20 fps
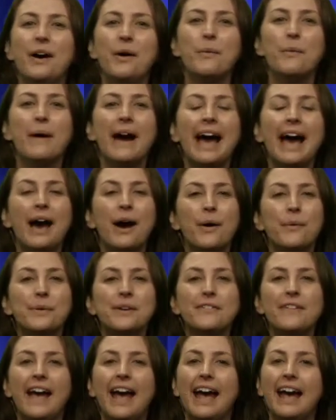Wow,
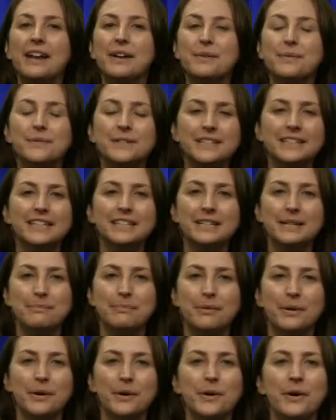we've had a really good
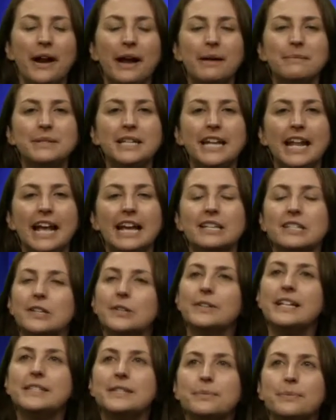program today. So
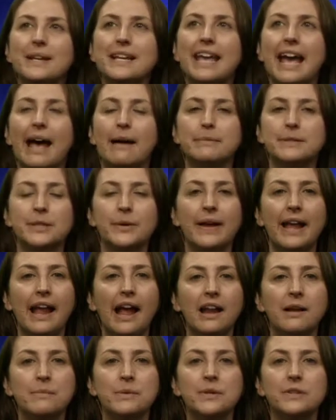let's recap. So
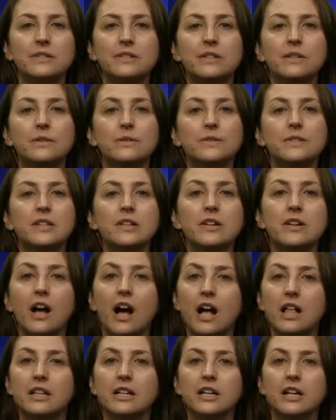animals use their
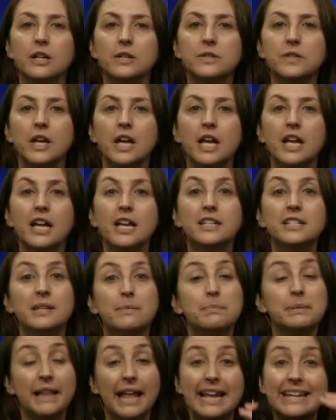colors to
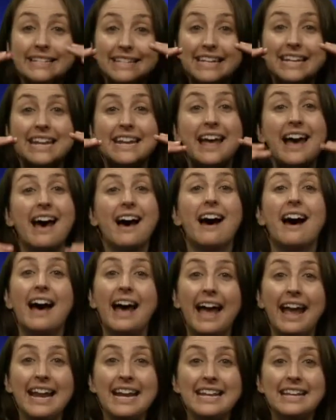blend in and
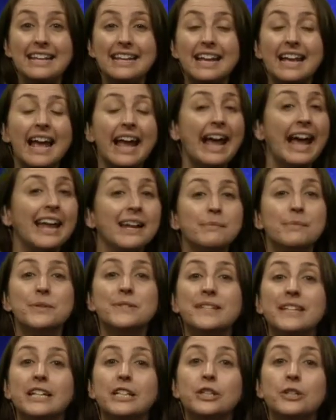hide. Animals
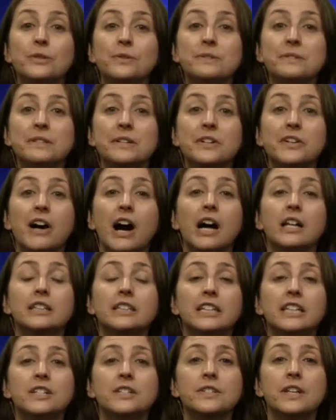can use their
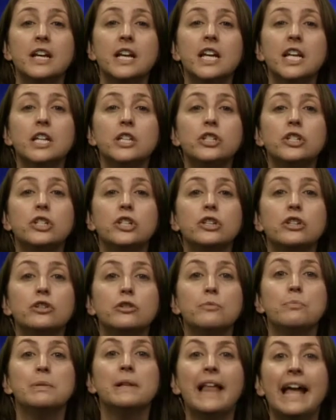colors
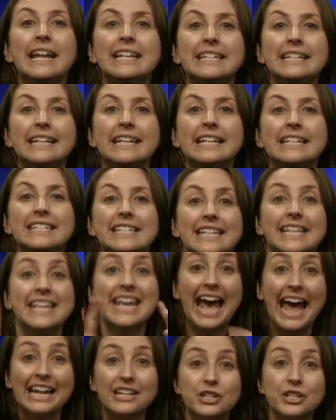to blend in to
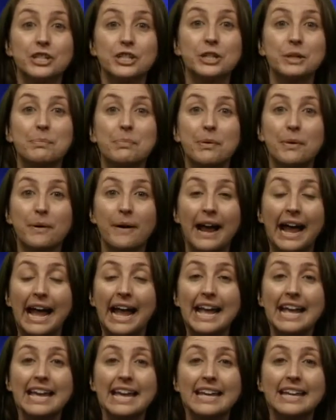catch their prey.